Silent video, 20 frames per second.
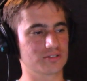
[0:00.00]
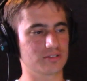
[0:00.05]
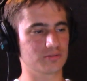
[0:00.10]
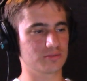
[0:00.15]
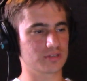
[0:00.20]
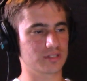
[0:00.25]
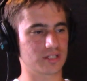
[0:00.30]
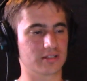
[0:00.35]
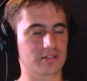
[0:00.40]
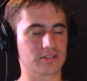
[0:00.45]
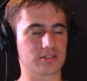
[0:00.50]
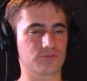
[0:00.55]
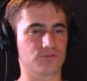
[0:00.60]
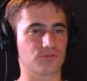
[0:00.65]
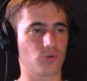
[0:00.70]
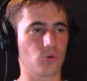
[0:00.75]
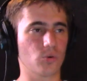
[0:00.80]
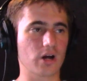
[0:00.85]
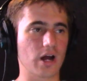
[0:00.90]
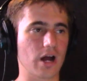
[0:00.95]
There was like this
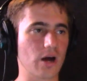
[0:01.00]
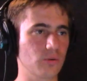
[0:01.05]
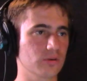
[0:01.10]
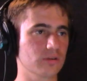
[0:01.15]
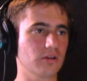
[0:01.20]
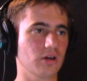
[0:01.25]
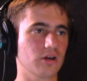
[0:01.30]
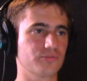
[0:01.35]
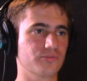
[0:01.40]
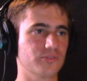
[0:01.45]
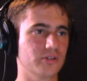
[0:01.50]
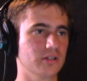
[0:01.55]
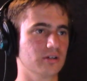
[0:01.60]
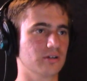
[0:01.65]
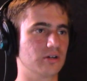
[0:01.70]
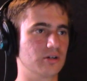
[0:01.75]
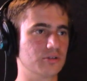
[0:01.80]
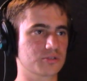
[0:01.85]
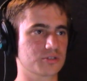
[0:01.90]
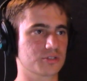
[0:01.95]
4 hour long
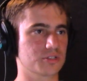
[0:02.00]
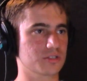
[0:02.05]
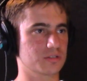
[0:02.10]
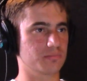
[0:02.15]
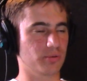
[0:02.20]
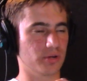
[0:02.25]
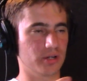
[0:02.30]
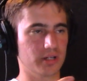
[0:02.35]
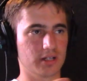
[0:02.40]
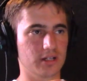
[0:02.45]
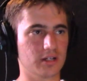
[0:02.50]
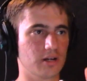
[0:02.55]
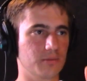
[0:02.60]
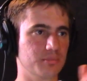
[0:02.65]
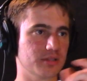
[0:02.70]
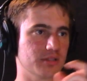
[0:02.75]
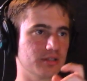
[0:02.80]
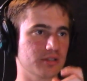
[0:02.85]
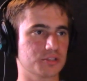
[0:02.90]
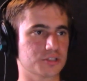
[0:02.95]
video I was just breaking
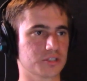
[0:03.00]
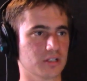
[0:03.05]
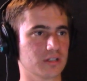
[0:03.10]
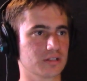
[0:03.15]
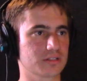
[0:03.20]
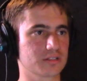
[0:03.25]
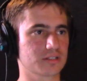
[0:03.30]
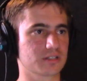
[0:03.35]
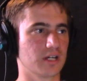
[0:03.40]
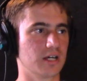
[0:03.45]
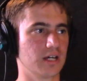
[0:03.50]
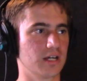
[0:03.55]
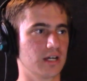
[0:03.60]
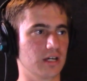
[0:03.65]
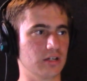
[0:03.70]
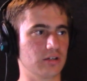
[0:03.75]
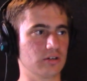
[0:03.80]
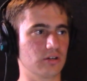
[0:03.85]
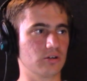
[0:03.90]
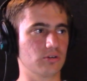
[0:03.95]
up into chunks
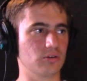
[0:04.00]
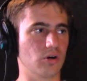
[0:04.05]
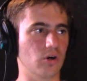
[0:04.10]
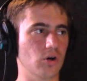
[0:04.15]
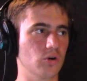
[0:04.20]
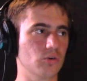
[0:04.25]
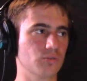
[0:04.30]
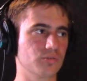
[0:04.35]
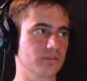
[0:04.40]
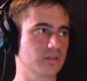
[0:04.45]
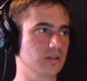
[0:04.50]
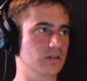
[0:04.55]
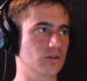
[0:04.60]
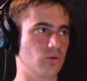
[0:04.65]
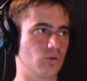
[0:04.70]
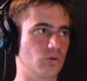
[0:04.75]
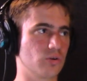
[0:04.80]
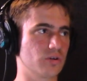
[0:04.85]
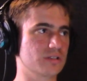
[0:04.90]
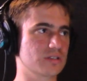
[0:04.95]
over the
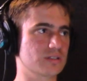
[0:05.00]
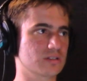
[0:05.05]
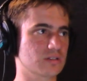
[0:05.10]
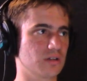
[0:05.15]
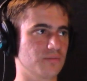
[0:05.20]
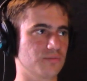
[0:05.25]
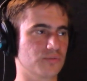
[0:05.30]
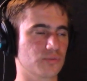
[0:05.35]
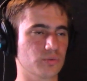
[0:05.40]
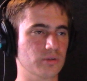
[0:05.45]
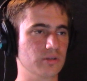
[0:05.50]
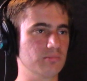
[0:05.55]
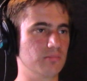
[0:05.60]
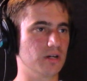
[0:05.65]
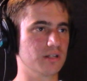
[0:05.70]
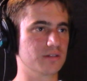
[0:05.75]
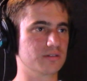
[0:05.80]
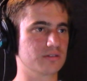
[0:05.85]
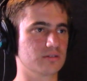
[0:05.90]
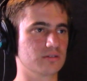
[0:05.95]
course of 3
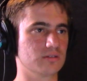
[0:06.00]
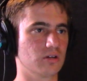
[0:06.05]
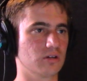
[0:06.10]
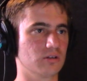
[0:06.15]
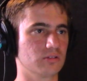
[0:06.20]
months.